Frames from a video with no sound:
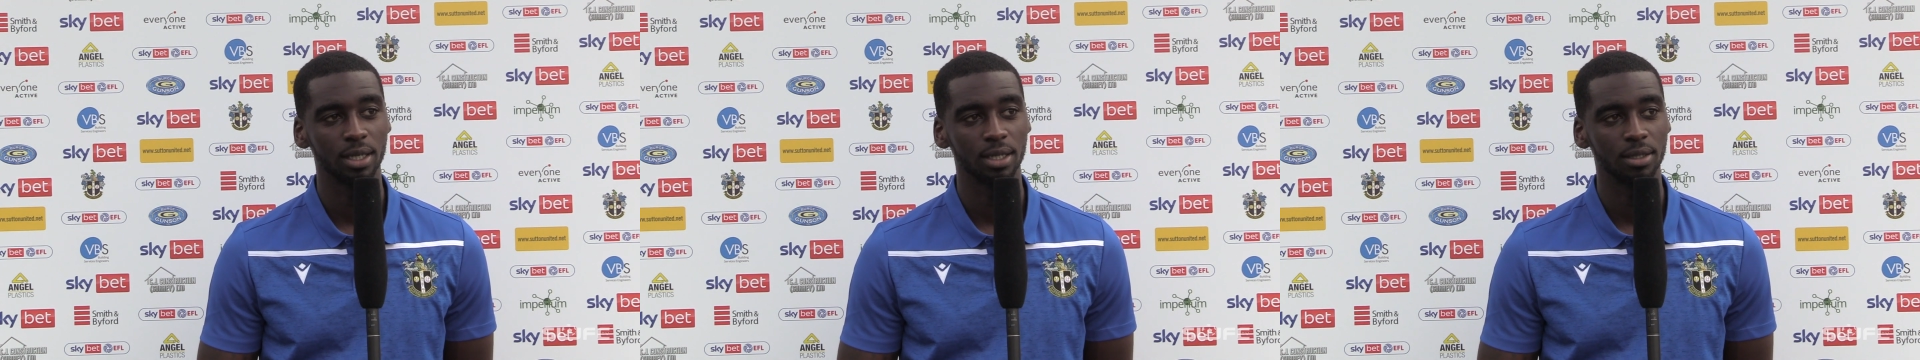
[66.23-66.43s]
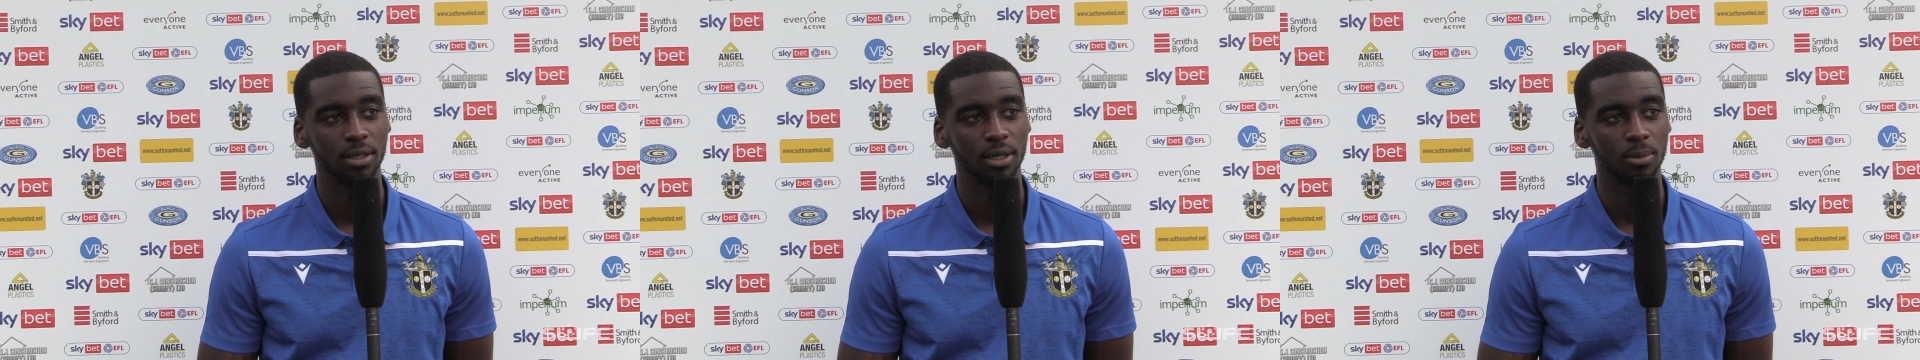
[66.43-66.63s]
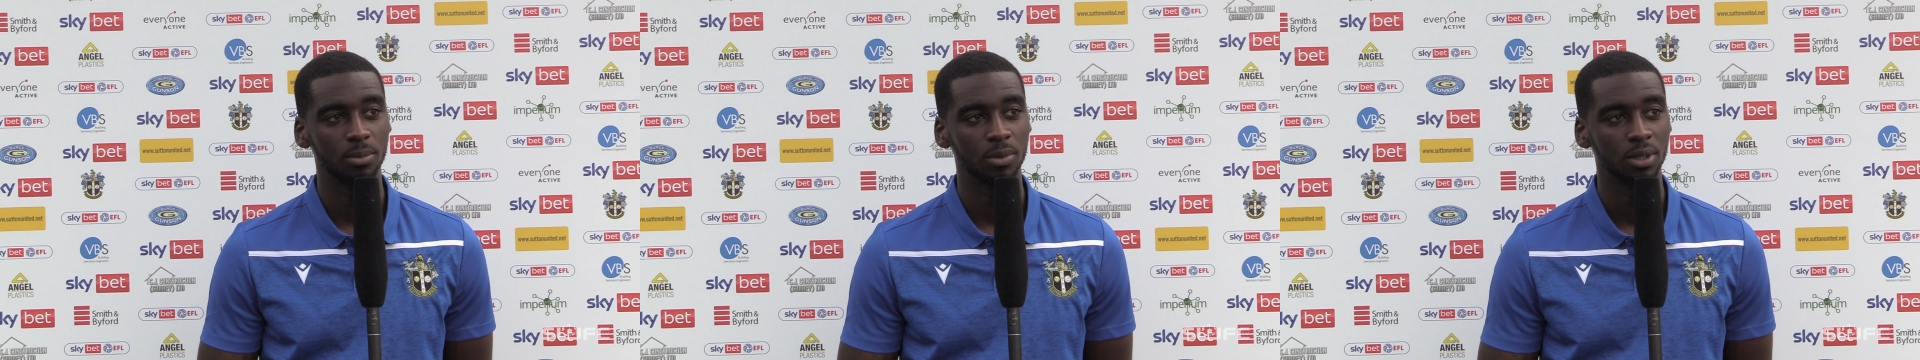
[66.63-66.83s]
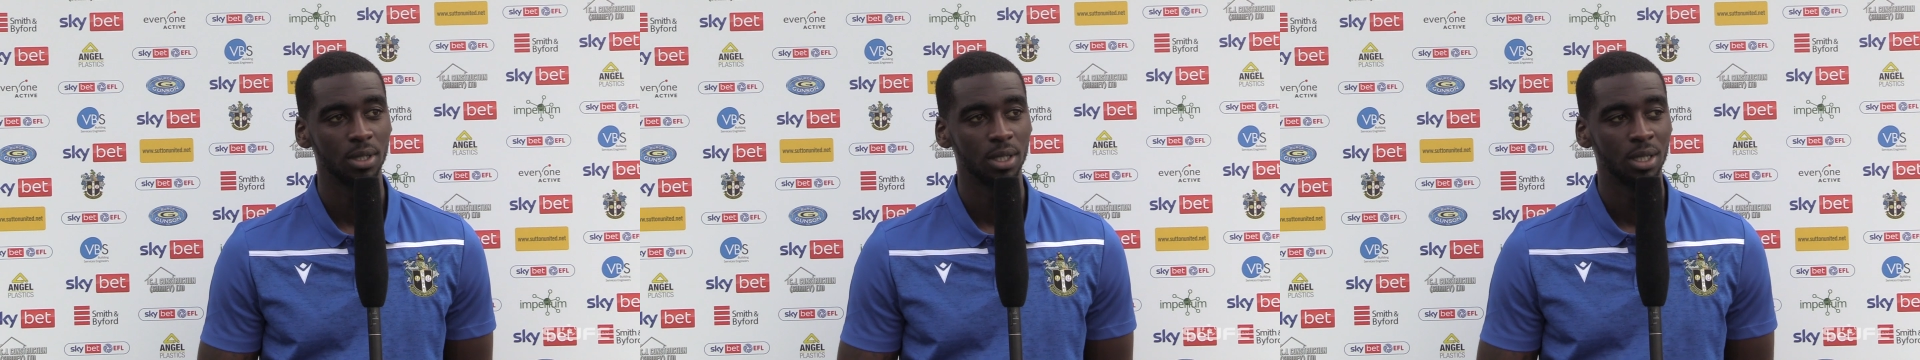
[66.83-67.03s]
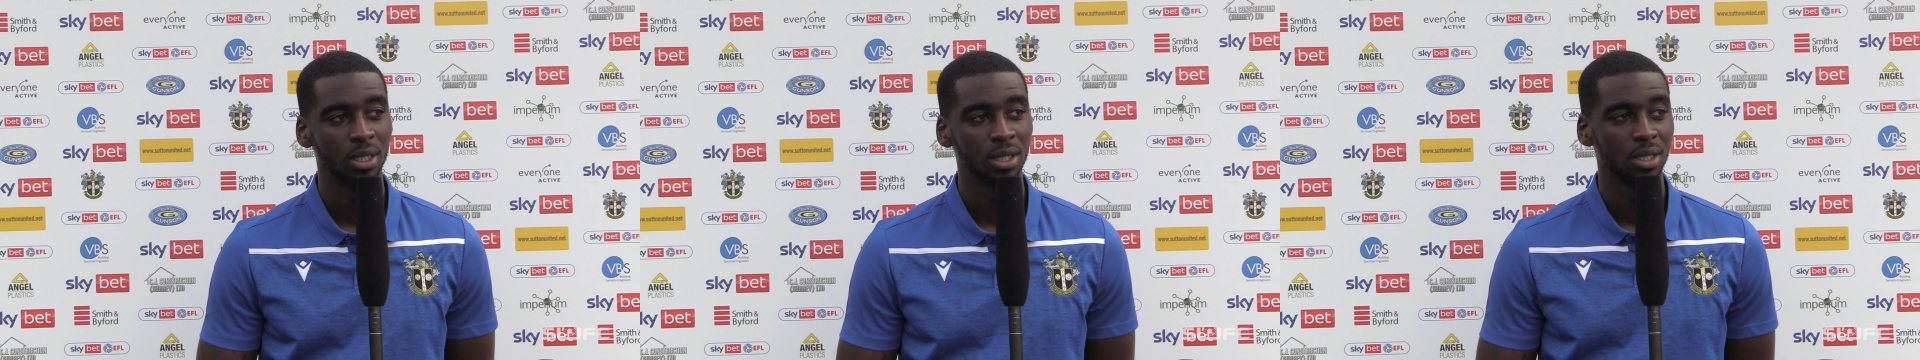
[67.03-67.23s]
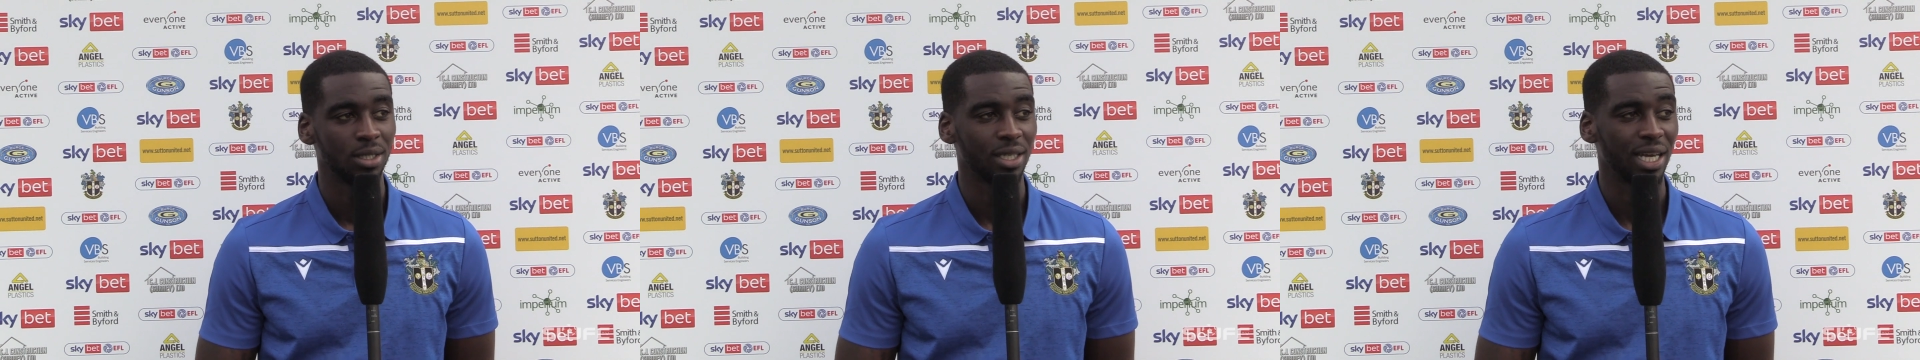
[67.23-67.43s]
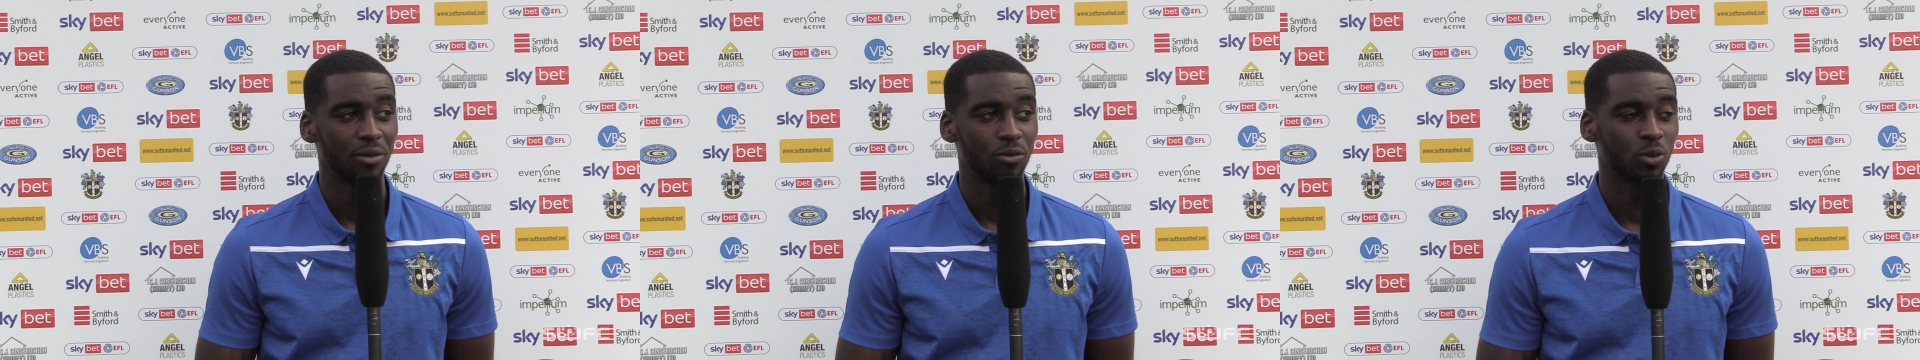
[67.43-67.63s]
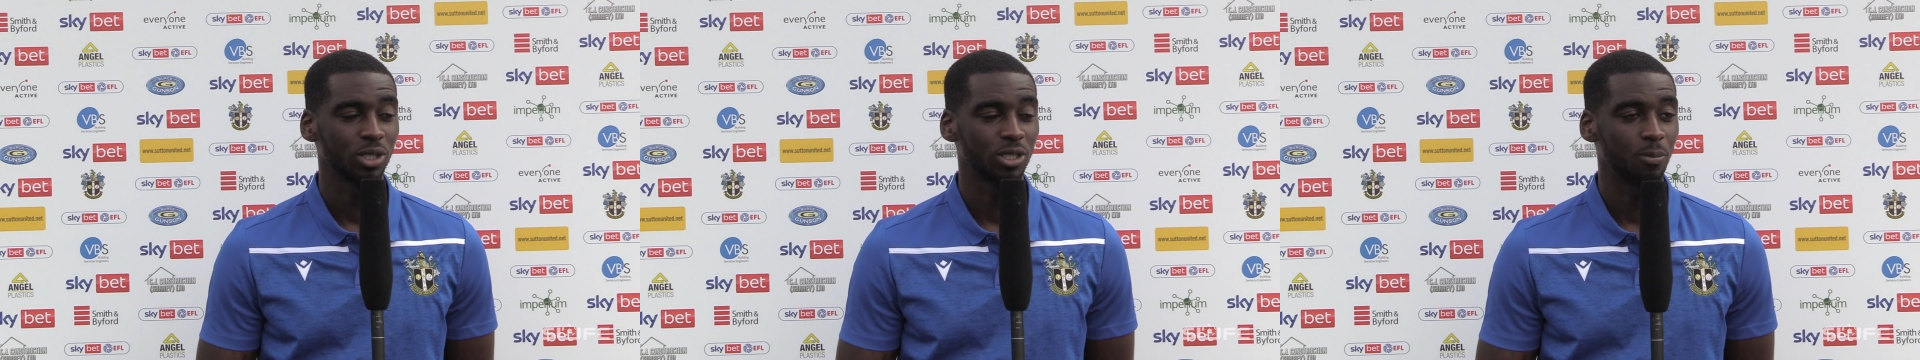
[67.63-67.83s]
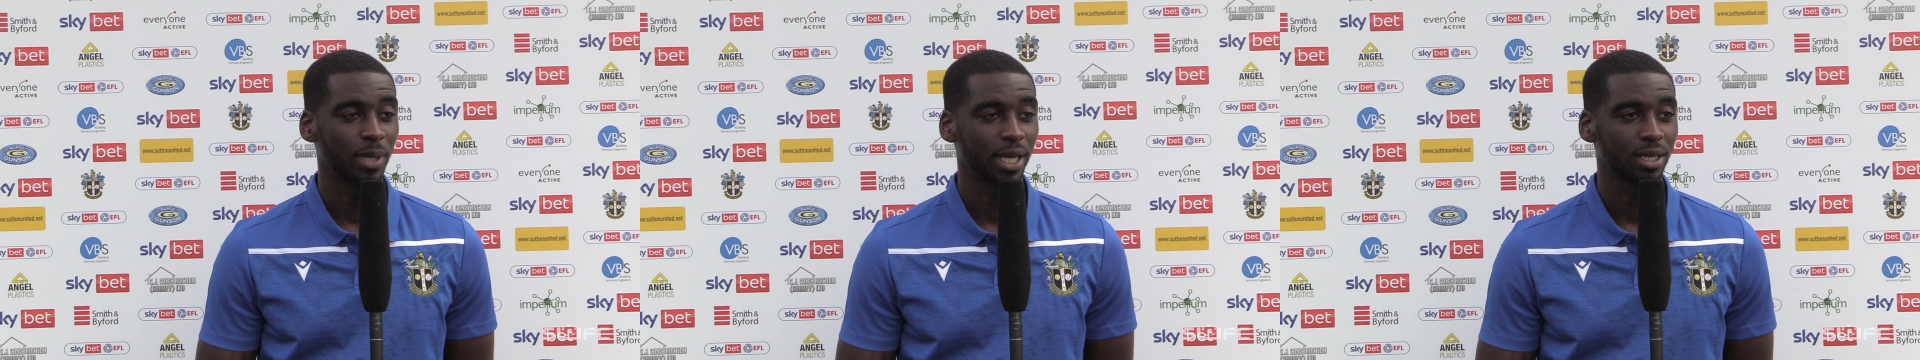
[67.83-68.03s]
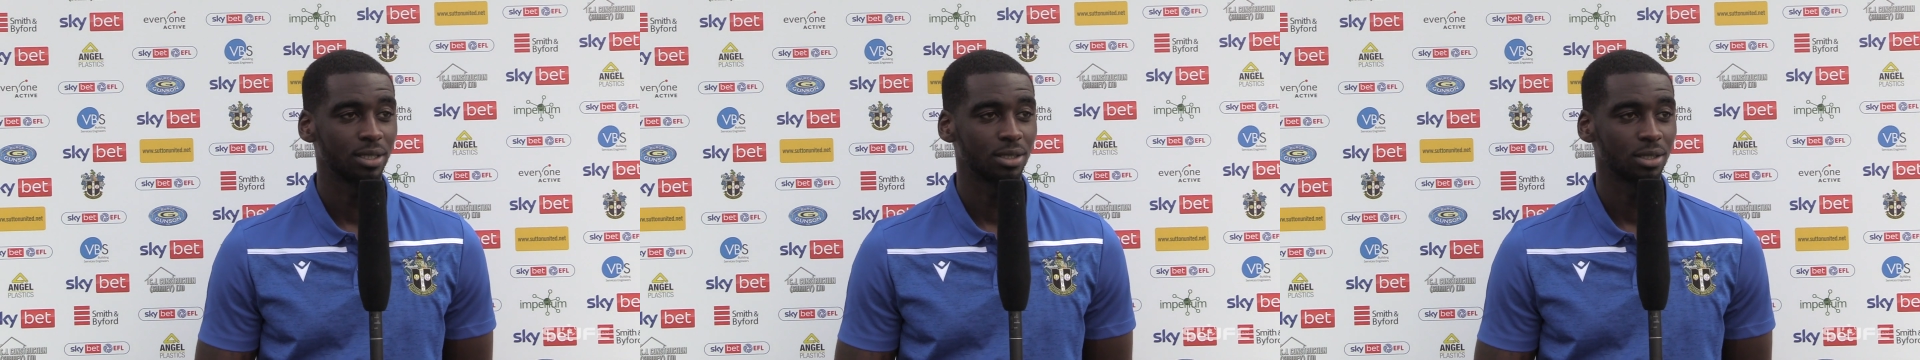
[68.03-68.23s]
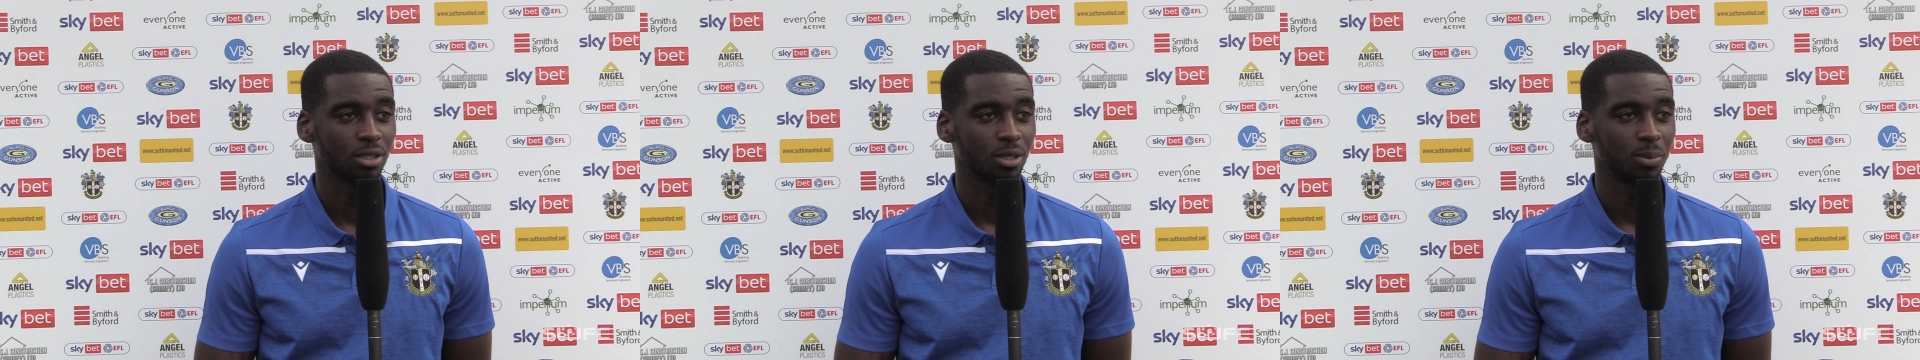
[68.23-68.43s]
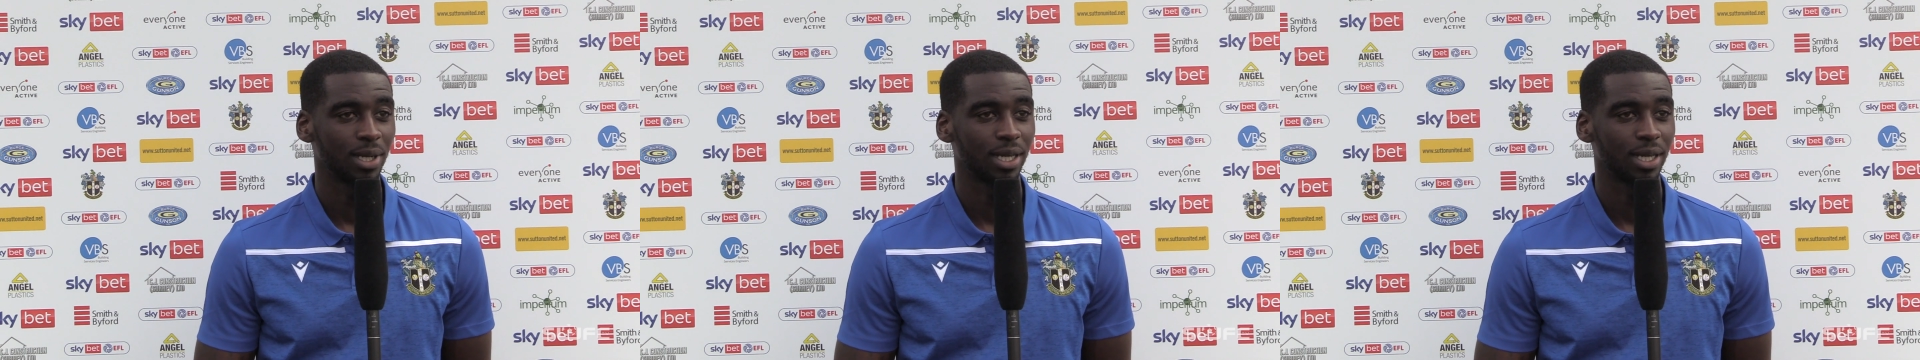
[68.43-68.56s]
And um, yeah, everyone's backing us up.